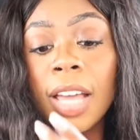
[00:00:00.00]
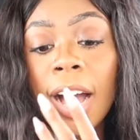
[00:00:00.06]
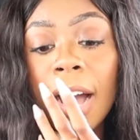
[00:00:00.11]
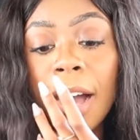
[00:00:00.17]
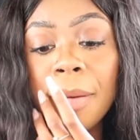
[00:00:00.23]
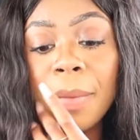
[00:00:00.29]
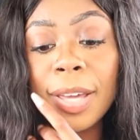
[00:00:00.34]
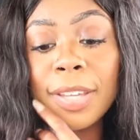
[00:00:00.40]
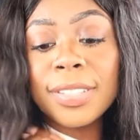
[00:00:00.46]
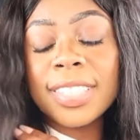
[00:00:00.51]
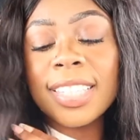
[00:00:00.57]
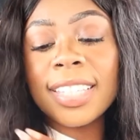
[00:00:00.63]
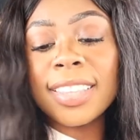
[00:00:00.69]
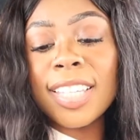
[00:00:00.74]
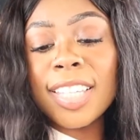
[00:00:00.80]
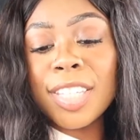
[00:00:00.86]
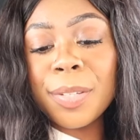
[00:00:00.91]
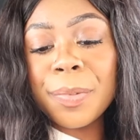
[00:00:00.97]
Um, I used to
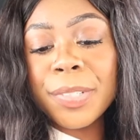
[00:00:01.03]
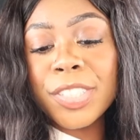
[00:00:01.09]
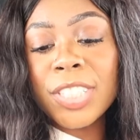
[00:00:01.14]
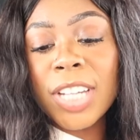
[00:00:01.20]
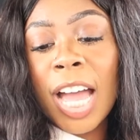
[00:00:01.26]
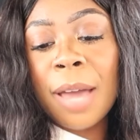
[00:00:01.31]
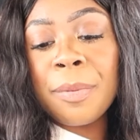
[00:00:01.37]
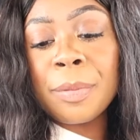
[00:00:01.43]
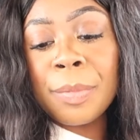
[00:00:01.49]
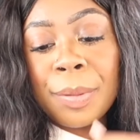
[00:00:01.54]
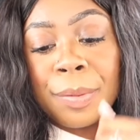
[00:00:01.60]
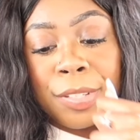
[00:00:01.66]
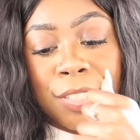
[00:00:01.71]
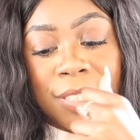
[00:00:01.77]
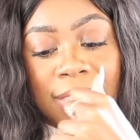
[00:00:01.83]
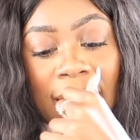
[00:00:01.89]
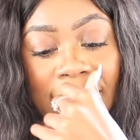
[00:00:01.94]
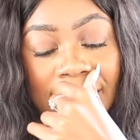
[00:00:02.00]
think you were shy, but maybe
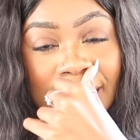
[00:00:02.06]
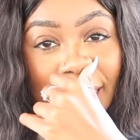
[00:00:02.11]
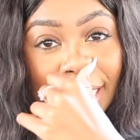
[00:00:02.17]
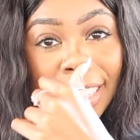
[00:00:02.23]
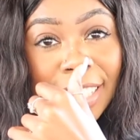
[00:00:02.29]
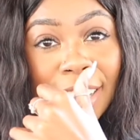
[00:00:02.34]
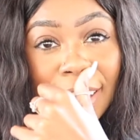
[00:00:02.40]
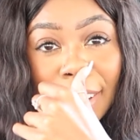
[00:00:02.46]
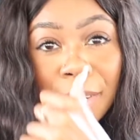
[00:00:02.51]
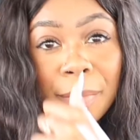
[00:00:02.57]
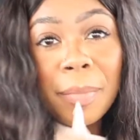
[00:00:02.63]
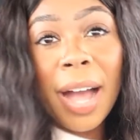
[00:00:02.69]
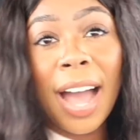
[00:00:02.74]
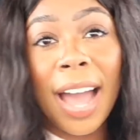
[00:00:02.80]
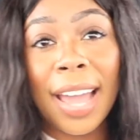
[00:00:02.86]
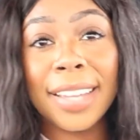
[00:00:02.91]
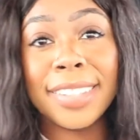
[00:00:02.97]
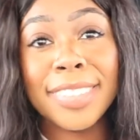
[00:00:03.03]
you just had nothing on your
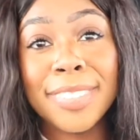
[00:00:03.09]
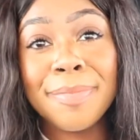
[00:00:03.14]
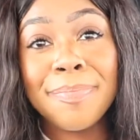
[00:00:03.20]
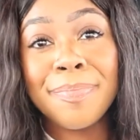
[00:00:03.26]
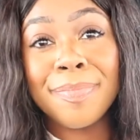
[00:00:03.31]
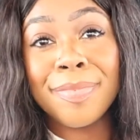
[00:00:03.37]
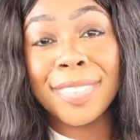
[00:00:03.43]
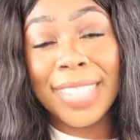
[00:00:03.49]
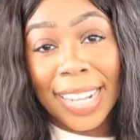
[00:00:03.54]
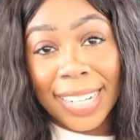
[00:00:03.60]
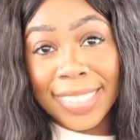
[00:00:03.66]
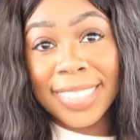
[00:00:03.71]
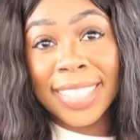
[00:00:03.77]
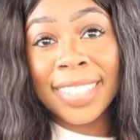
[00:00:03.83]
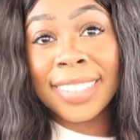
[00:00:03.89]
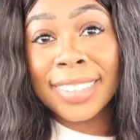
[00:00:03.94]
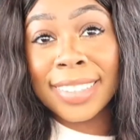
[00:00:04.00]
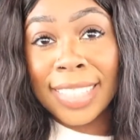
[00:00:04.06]
mind. That
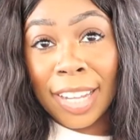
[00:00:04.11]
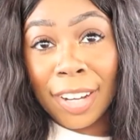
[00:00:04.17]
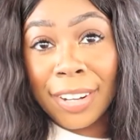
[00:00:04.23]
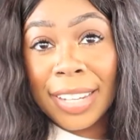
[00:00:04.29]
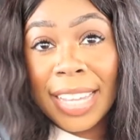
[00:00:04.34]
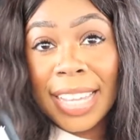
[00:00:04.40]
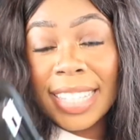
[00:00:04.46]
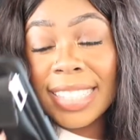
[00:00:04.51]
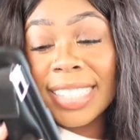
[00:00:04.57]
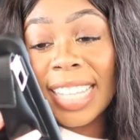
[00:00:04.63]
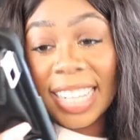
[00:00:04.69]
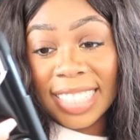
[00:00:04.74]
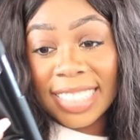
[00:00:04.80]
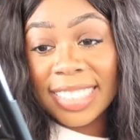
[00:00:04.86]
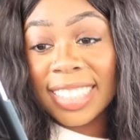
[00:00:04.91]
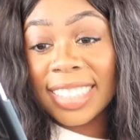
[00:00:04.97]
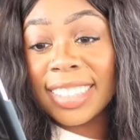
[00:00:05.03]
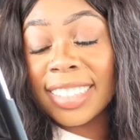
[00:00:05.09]
is hilarious. That
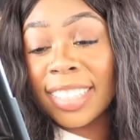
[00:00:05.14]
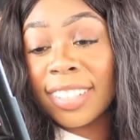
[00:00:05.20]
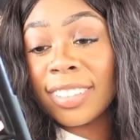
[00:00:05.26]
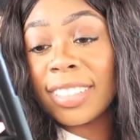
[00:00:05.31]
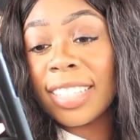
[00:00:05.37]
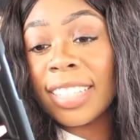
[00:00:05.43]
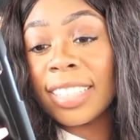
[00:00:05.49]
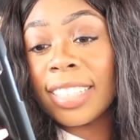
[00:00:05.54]
is literally